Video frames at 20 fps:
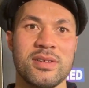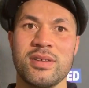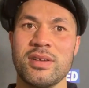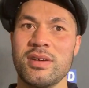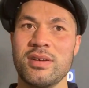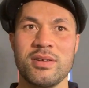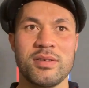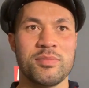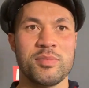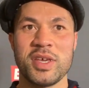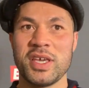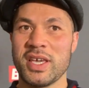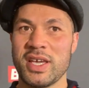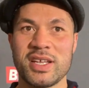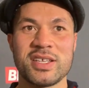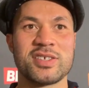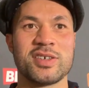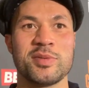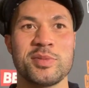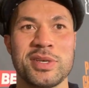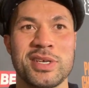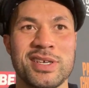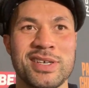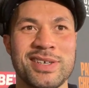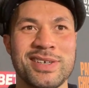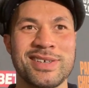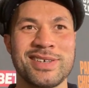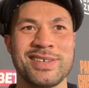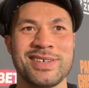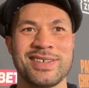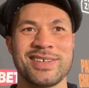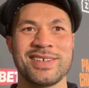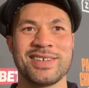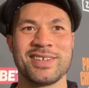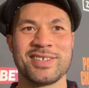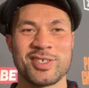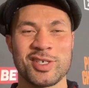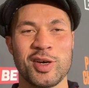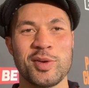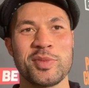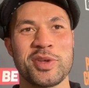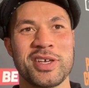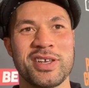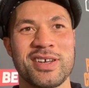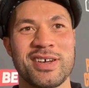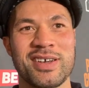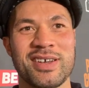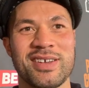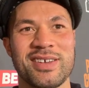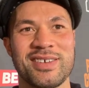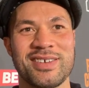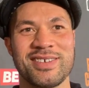Yeah, me and Tommy. Tommy and I.